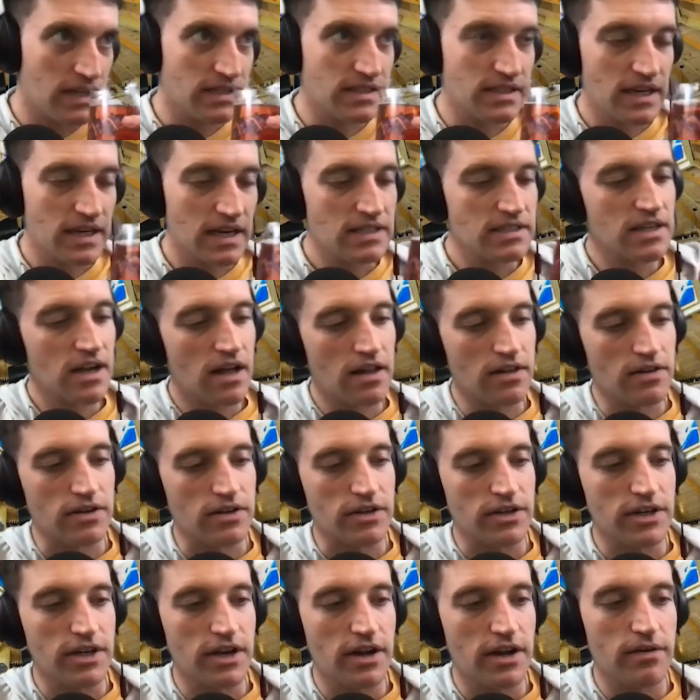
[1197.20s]
it's a nice
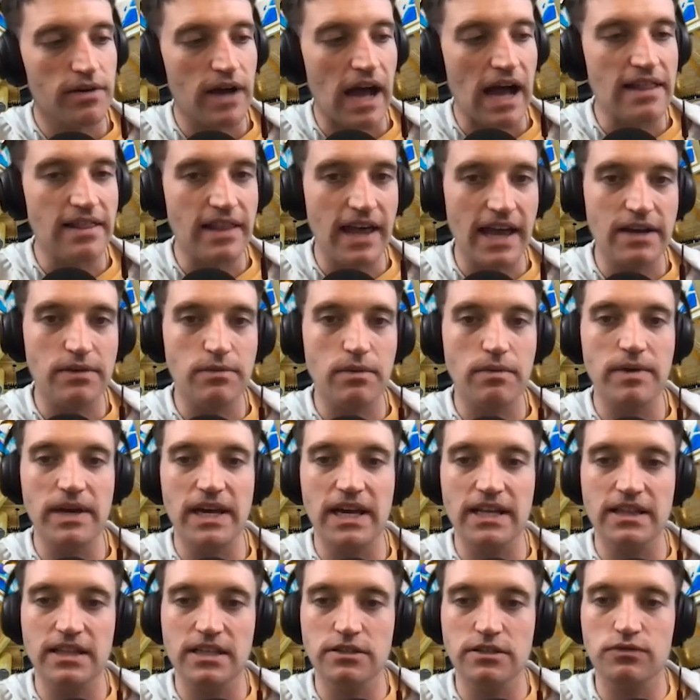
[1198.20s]
color. You know, I like when
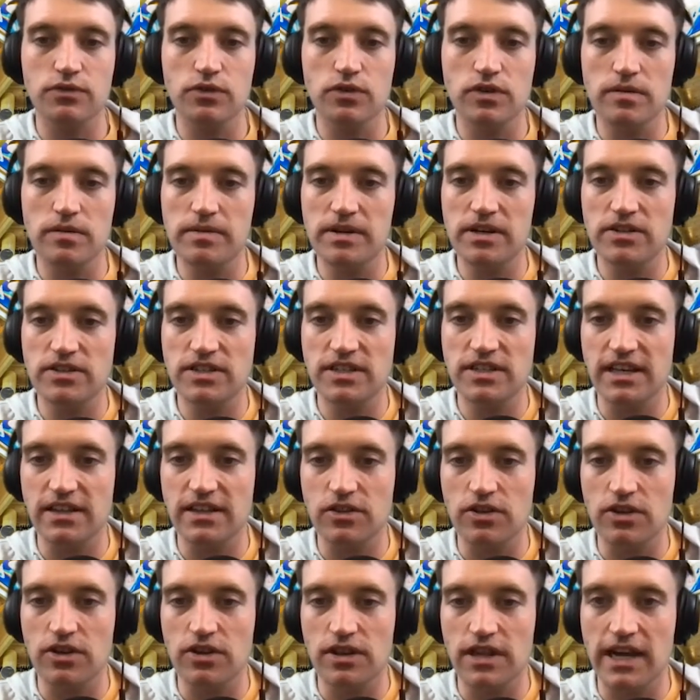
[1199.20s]
we get these fruity beers and
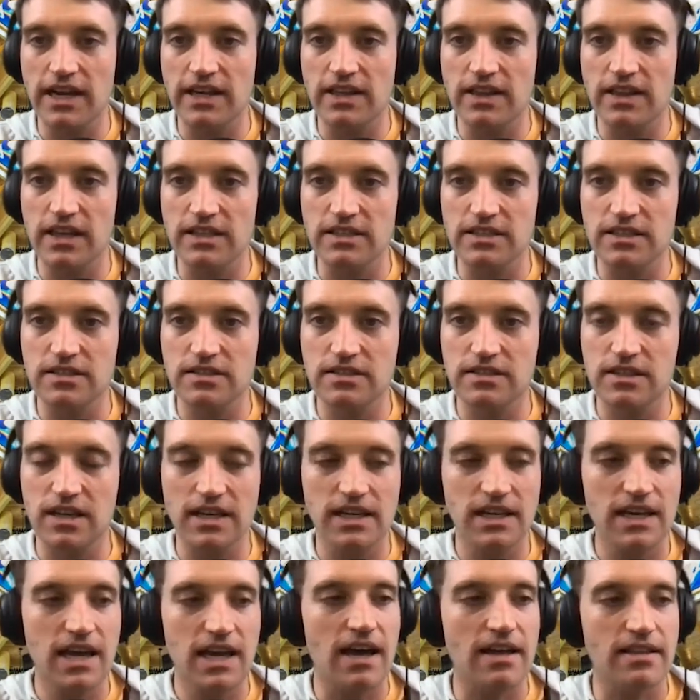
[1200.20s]
they look like this. It's
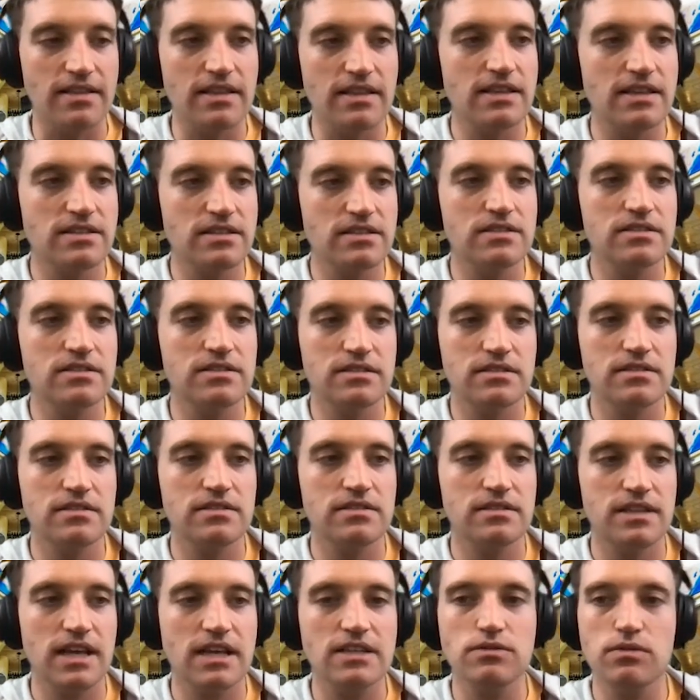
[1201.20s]
like, yeah, that's yeah.
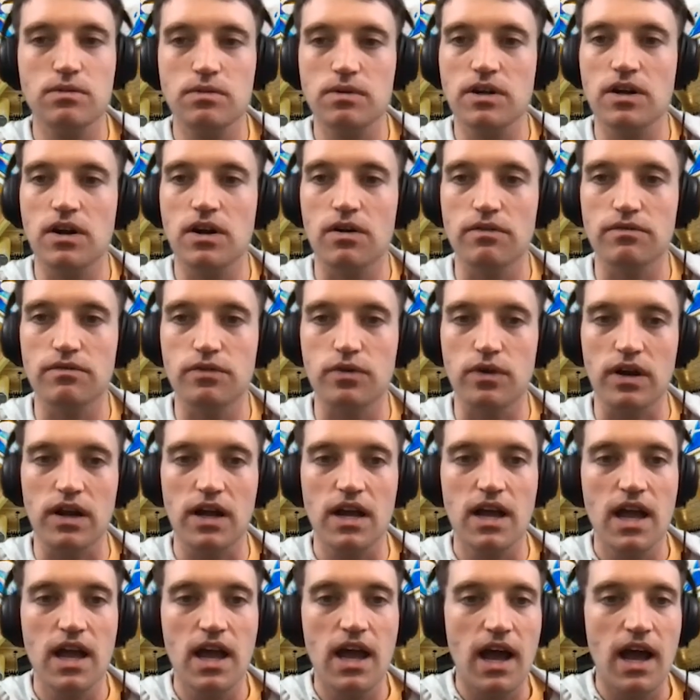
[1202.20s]
that's what we're going for.